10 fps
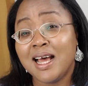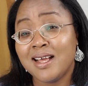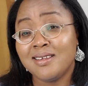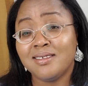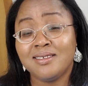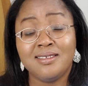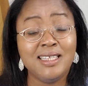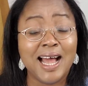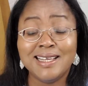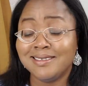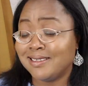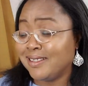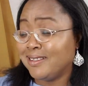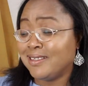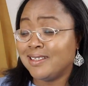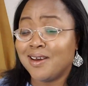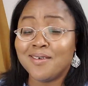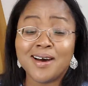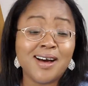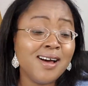dancing in
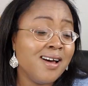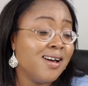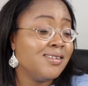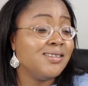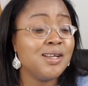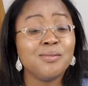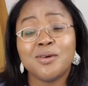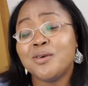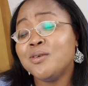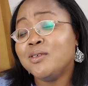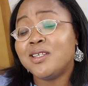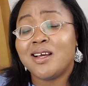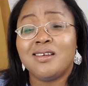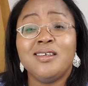our neighborhood,